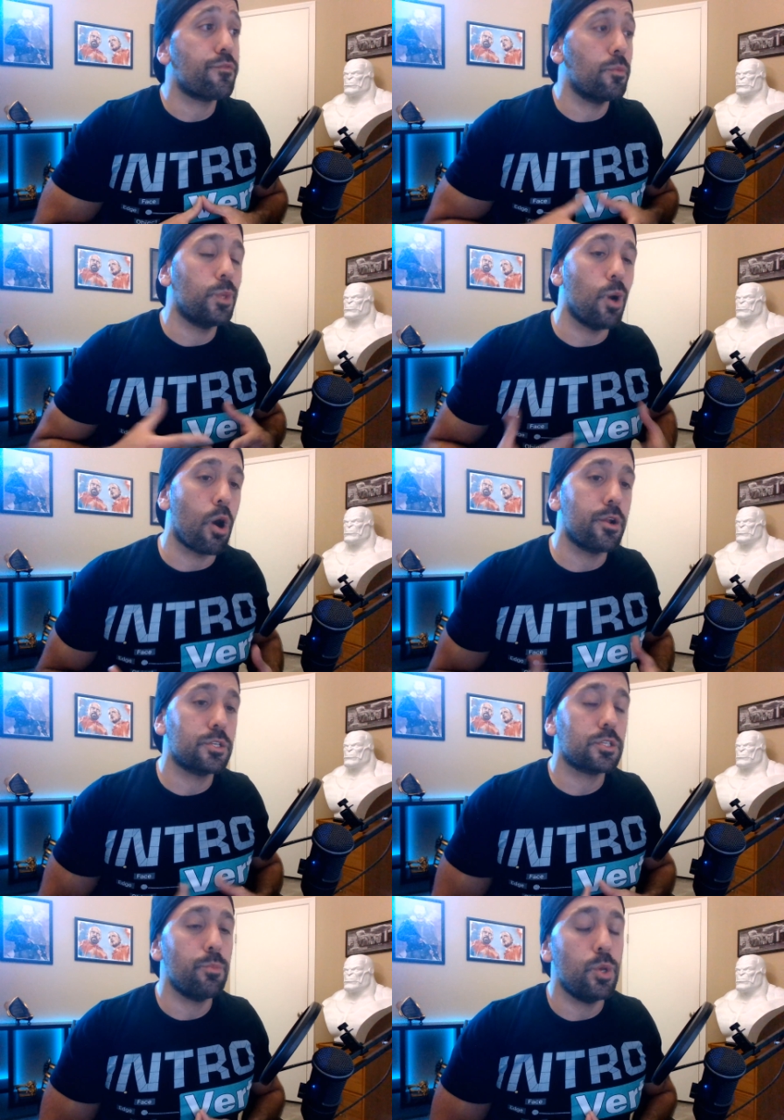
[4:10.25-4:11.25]
from the
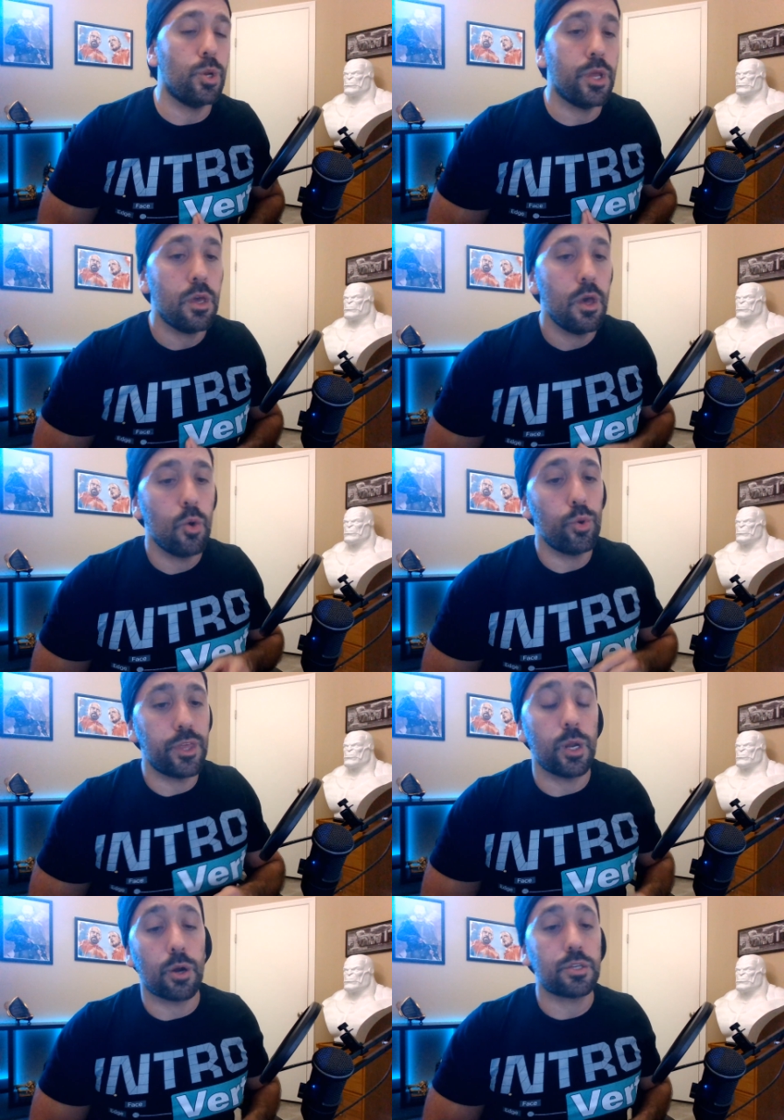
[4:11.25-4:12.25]
artist community
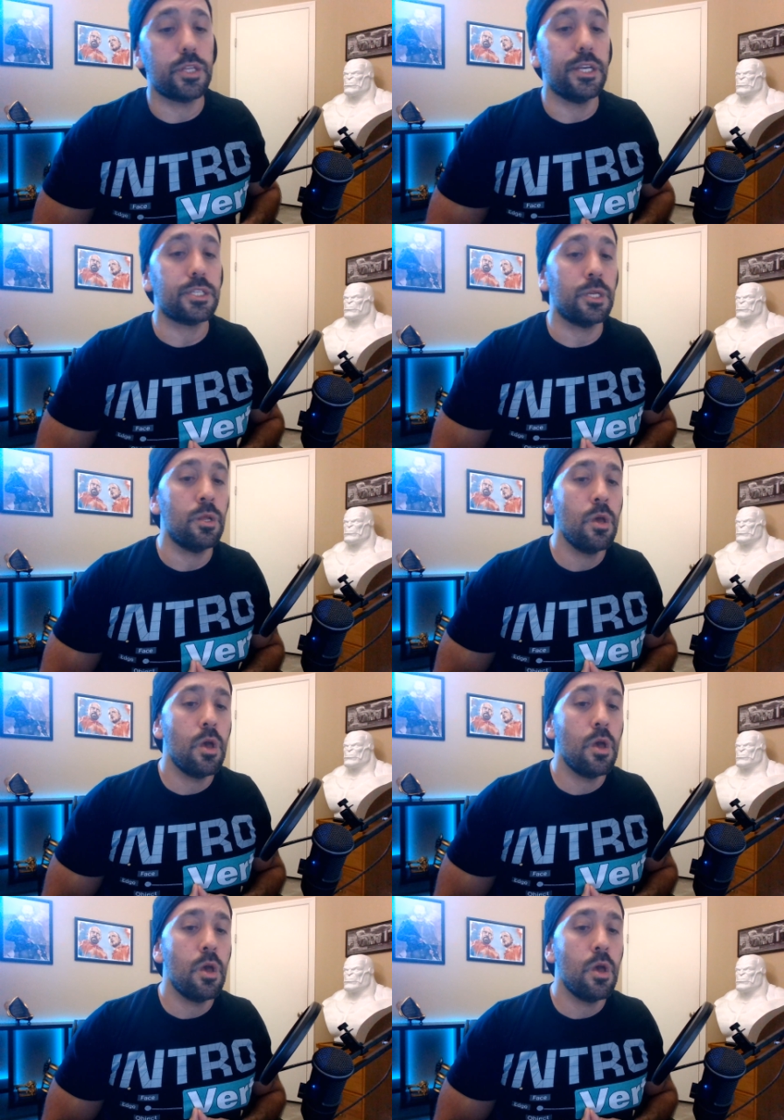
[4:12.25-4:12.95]
within ArtStation